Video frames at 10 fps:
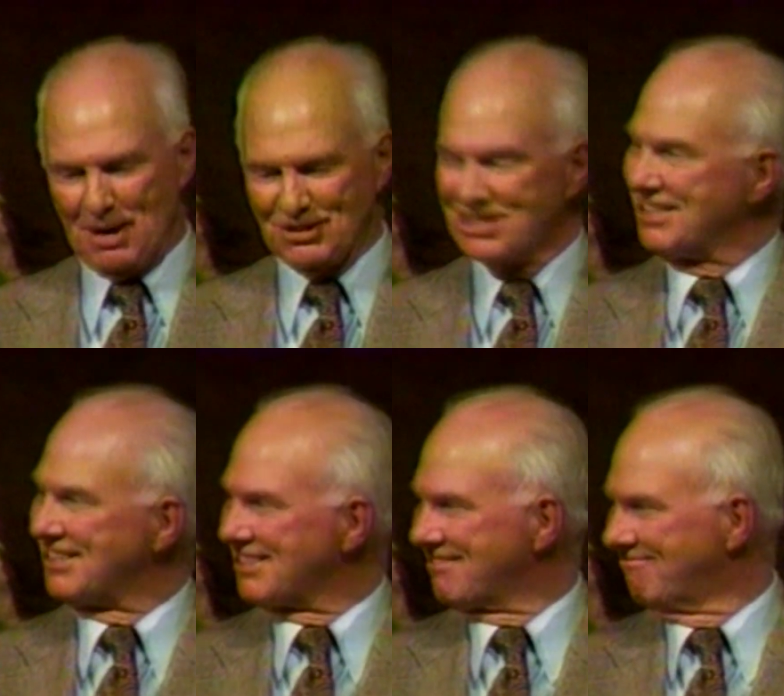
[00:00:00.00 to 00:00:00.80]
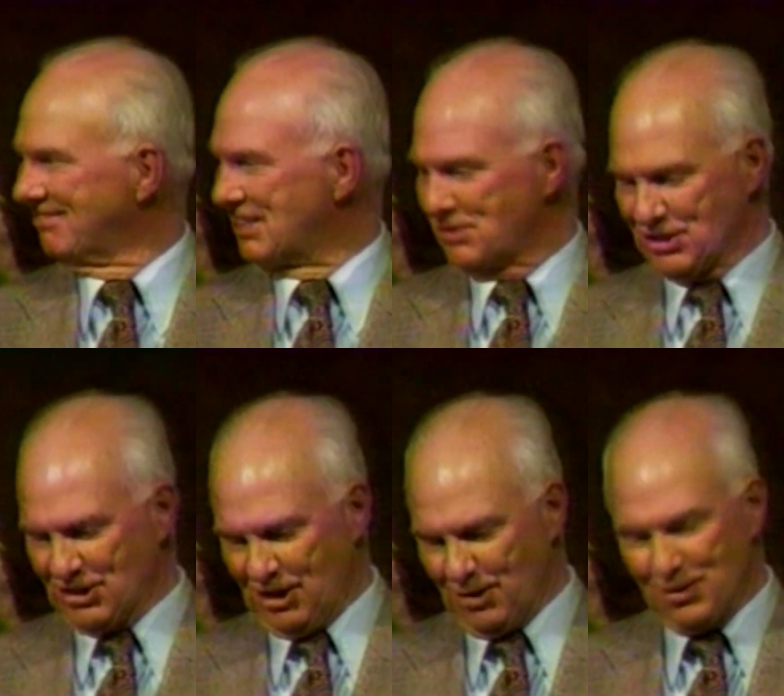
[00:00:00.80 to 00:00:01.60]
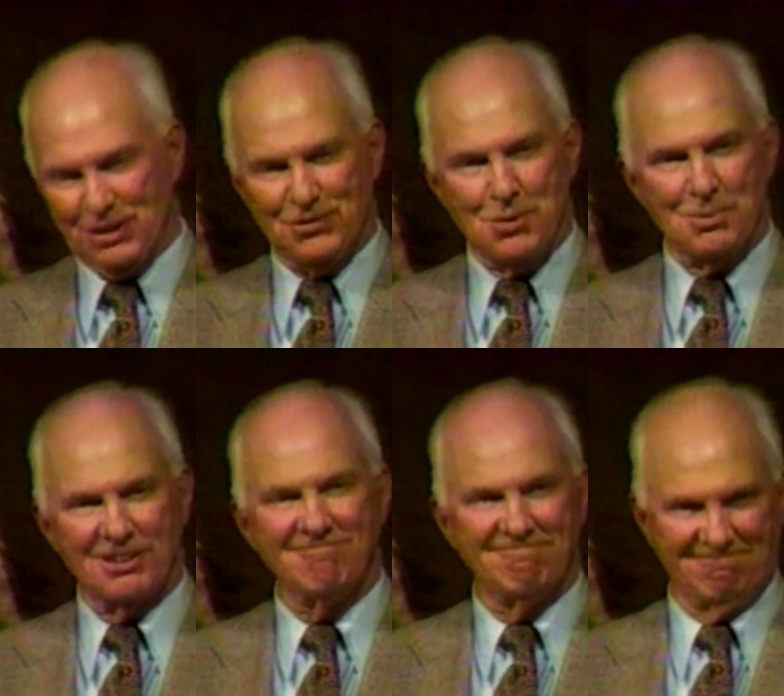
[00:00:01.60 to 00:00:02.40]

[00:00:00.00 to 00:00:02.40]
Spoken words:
Come out and see us. Give us a call. We're in the phone book.